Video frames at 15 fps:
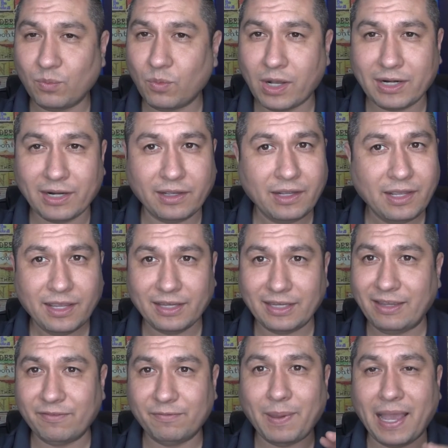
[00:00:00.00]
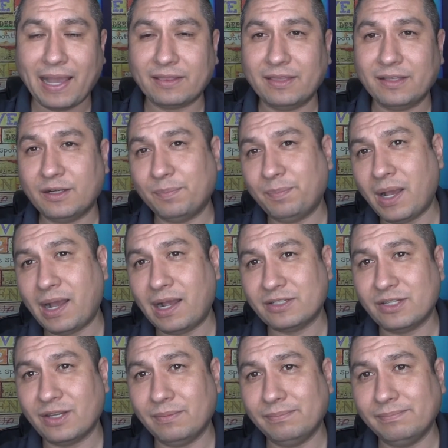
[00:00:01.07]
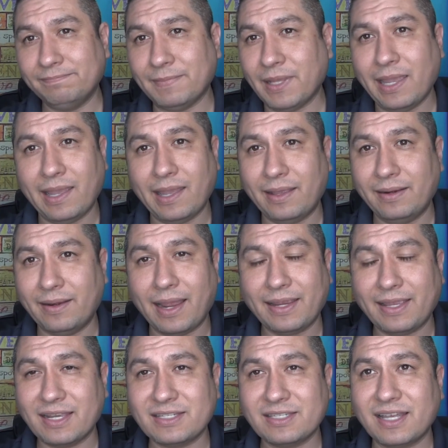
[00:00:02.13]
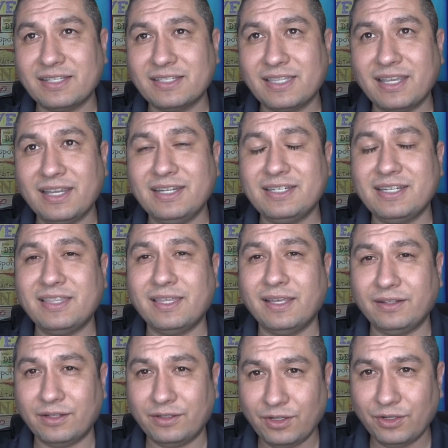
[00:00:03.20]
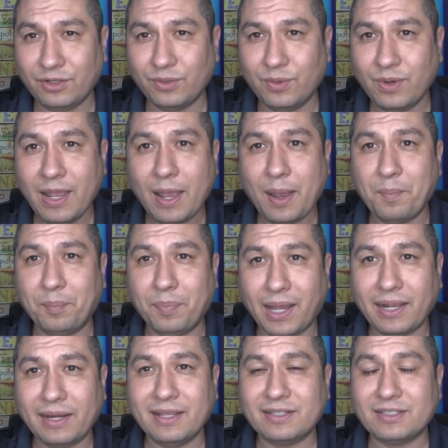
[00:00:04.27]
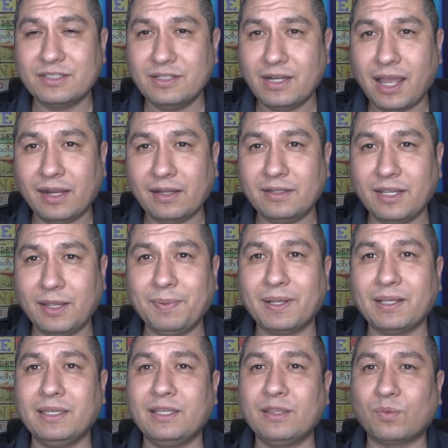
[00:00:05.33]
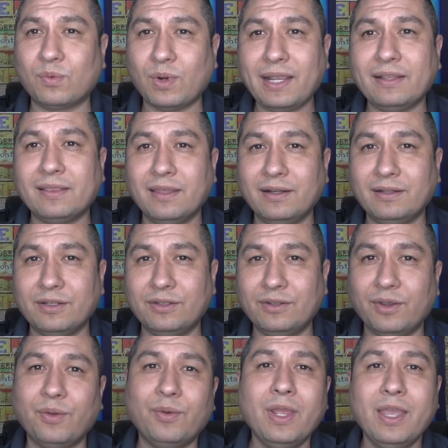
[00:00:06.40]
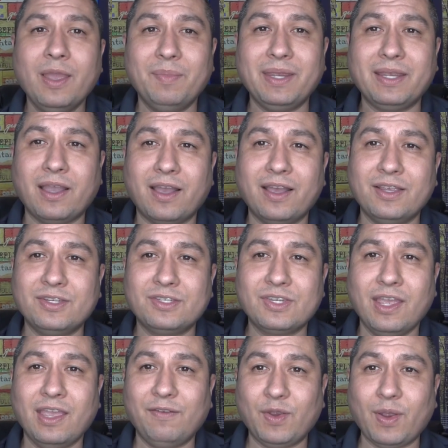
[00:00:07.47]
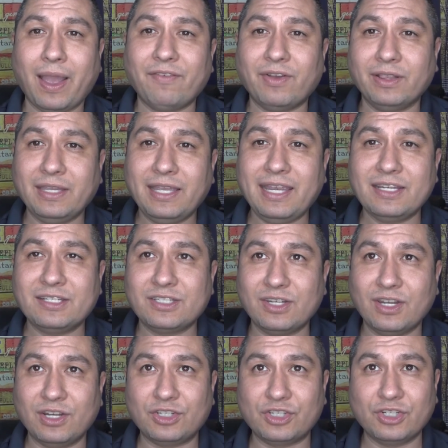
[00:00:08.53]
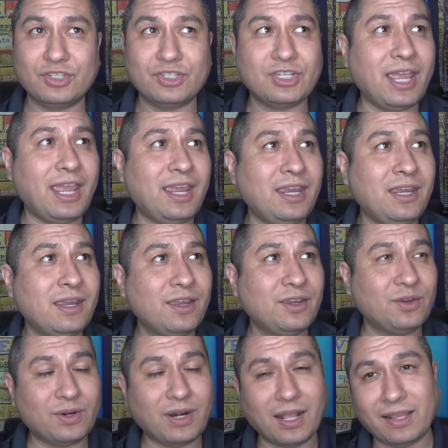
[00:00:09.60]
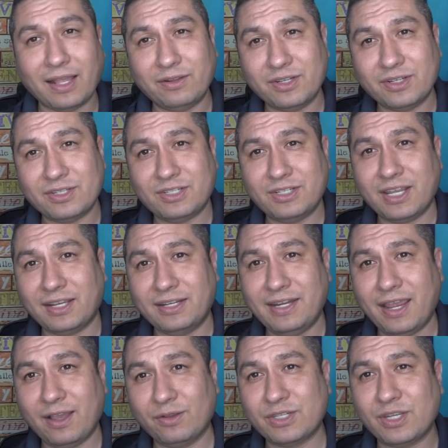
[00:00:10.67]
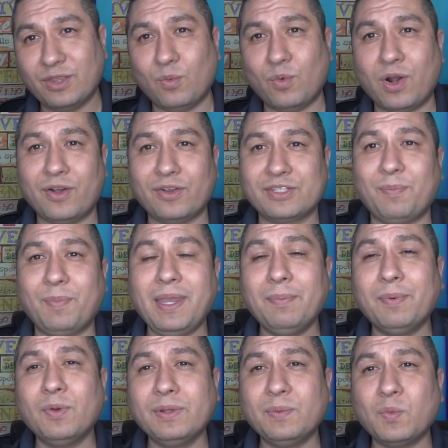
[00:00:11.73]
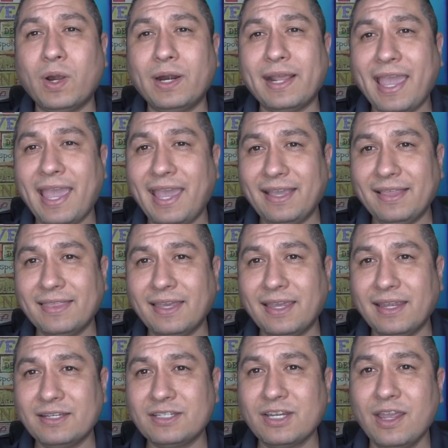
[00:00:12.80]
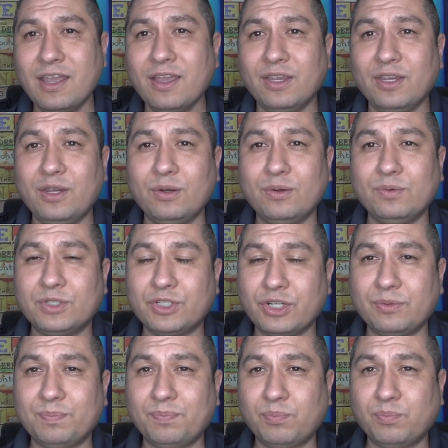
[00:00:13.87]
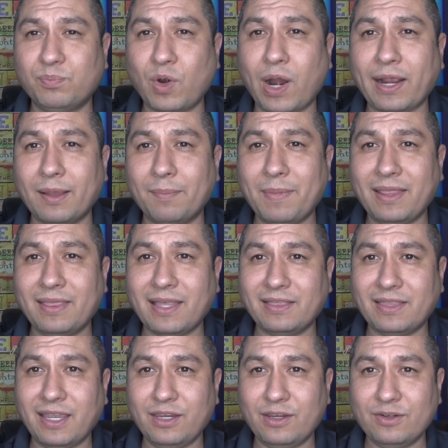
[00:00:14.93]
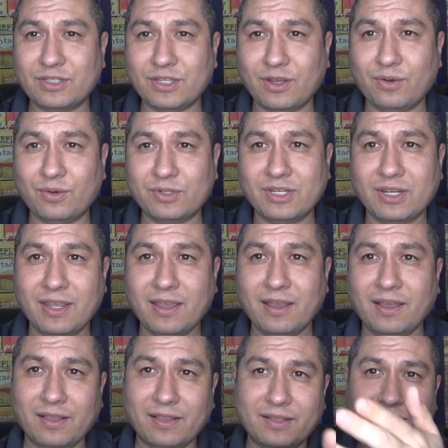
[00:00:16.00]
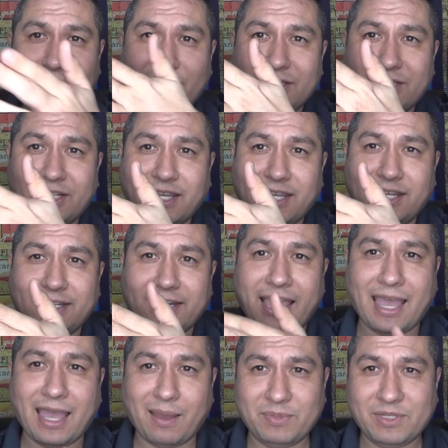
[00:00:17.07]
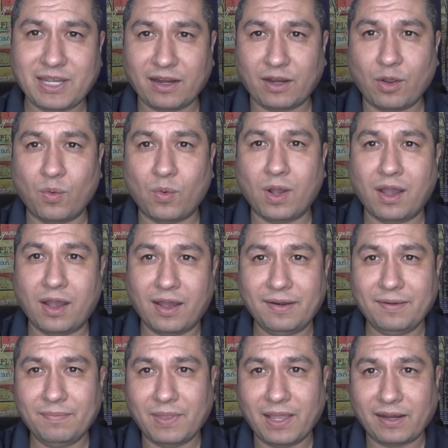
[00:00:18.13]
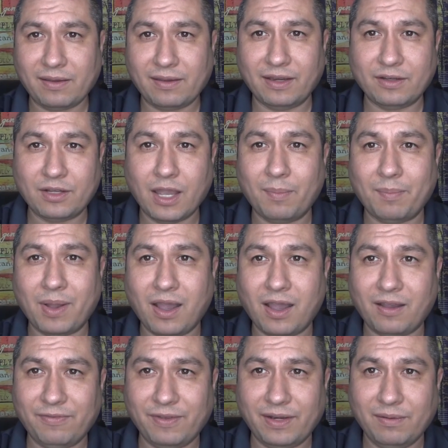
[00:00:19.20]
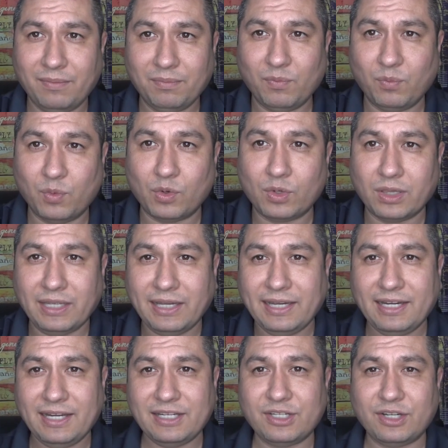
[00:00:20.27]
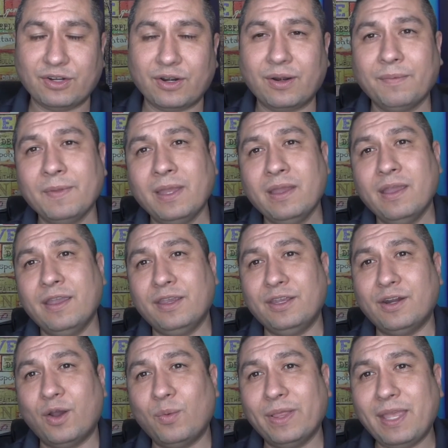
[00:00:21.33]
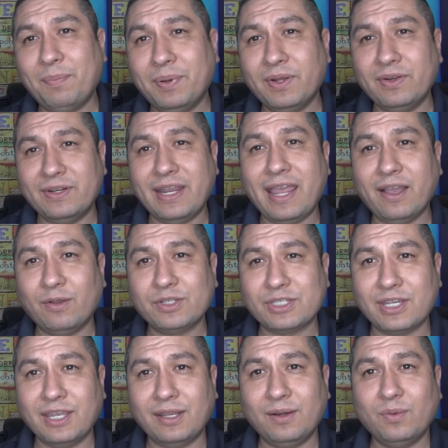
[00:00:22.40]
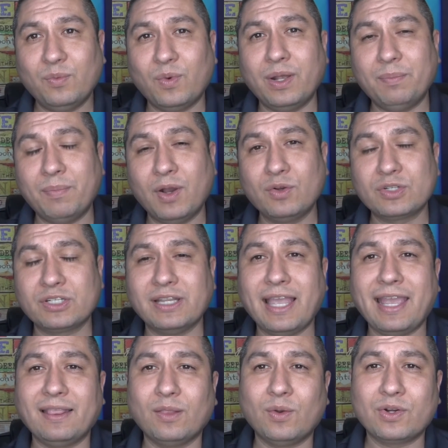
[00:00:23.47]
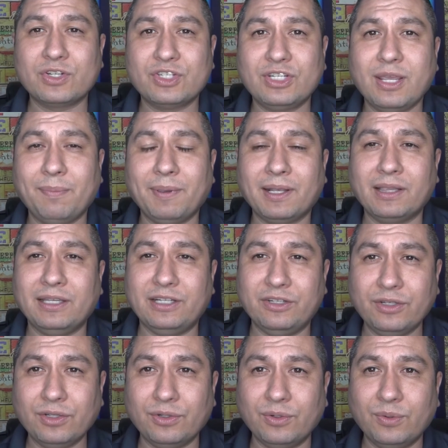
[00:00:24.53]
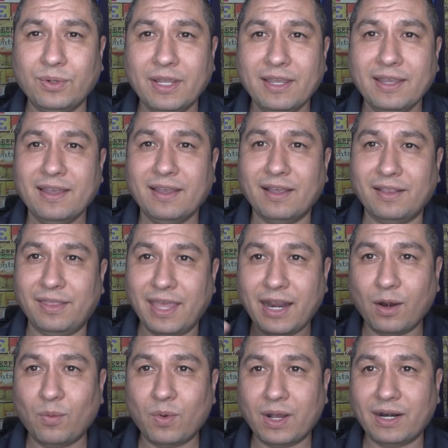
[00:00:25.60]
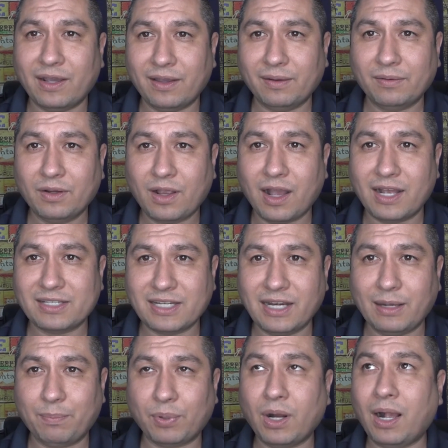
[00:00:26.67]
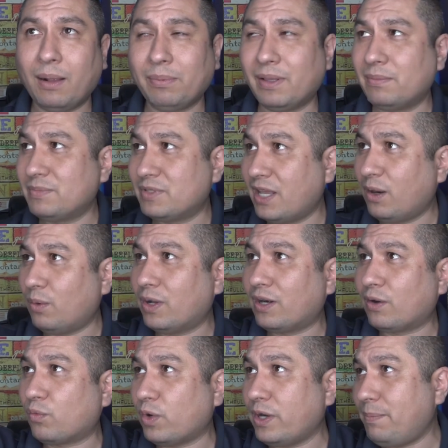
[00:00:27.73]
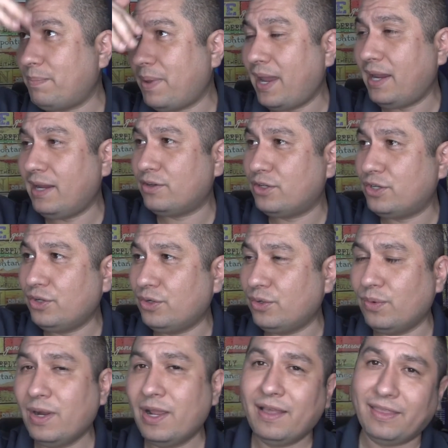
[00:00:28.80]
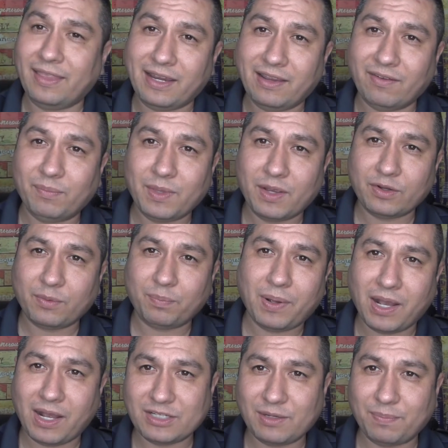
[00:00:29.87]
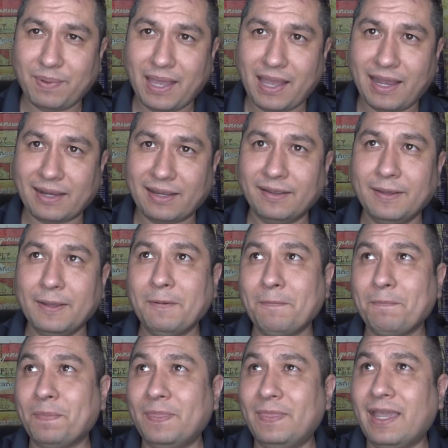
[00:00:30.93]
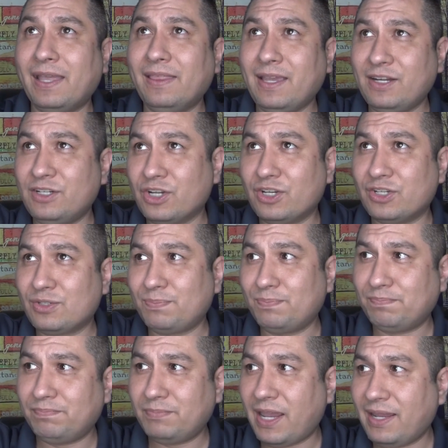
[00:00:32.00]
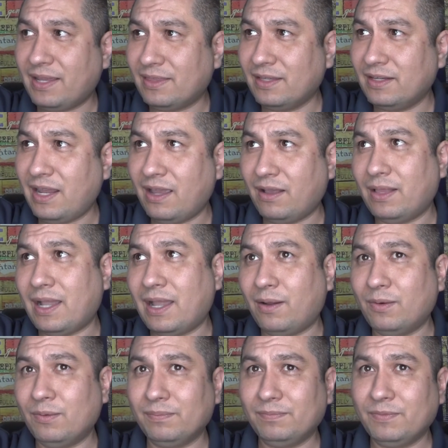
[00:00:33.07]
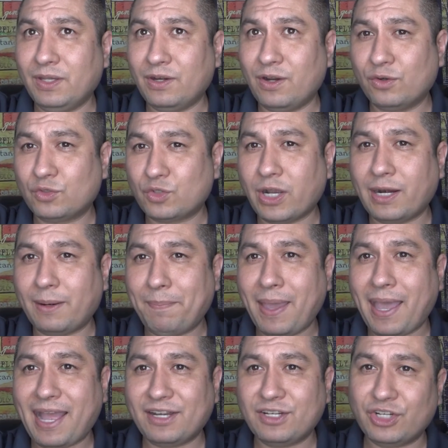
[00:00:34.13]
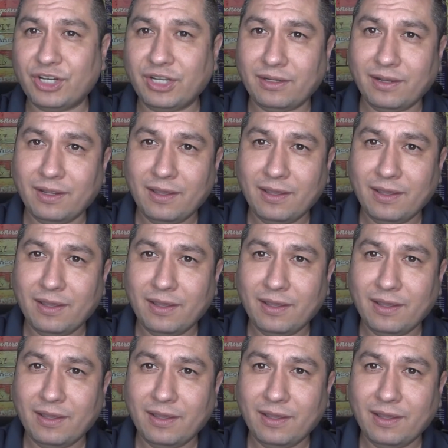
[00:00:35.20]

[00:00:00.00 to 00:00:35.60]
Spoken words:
want to give back the deposit. And I guess that's the easy thing to do, but it's not typically the right thing to do, because if you have a lease, it should say you're not allowed to stick nails in the walls. If people want to hang things, you should recommend that they use those sticky tabs that go on that can come off and will clean easier. When they put nails in, what most landlords typically do, they don't want to cause any problems. They don't want to repaint too. They give them their deposit back. Then they just take the nail out, try to patch it,